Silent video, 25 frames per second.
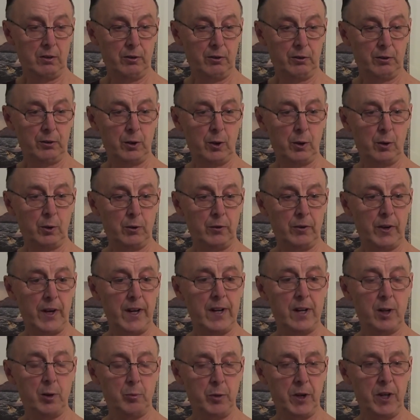So if
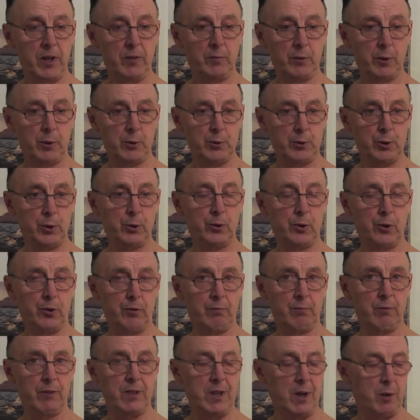I had a painful
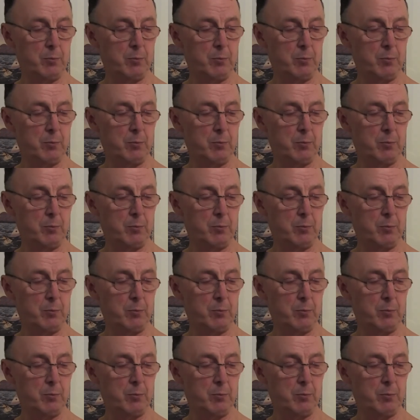shoulder,